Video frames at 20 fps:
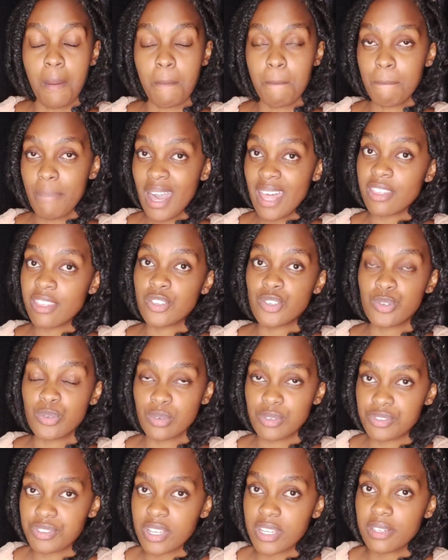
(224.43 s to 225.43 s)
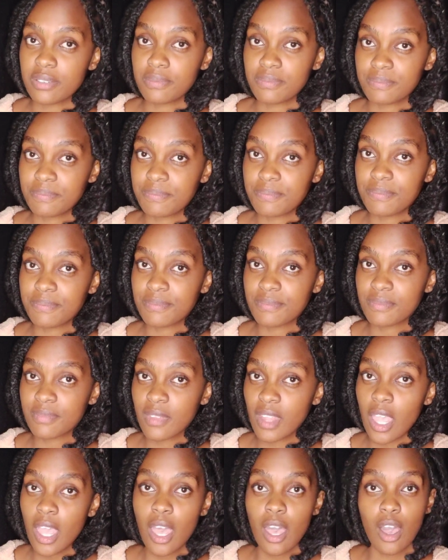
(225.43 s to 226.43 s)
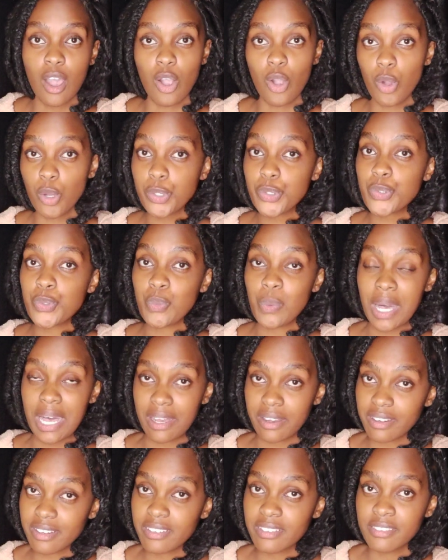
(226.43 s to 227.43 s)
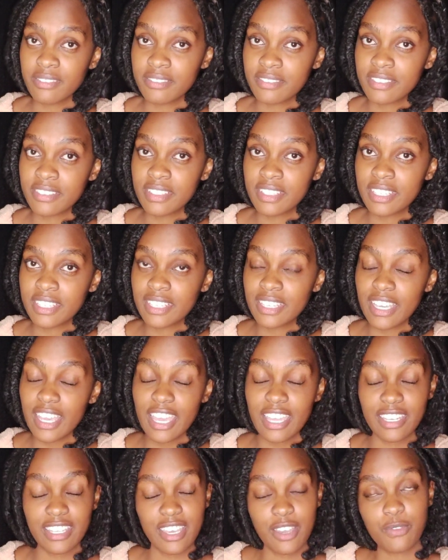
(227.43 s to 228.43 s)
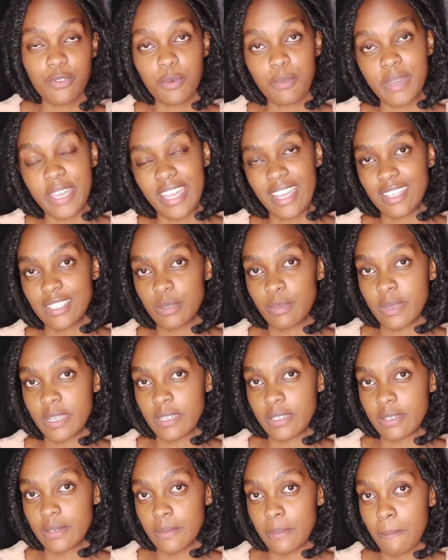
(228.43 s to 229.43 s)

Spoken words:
Birth children, go to work, and care for my husband.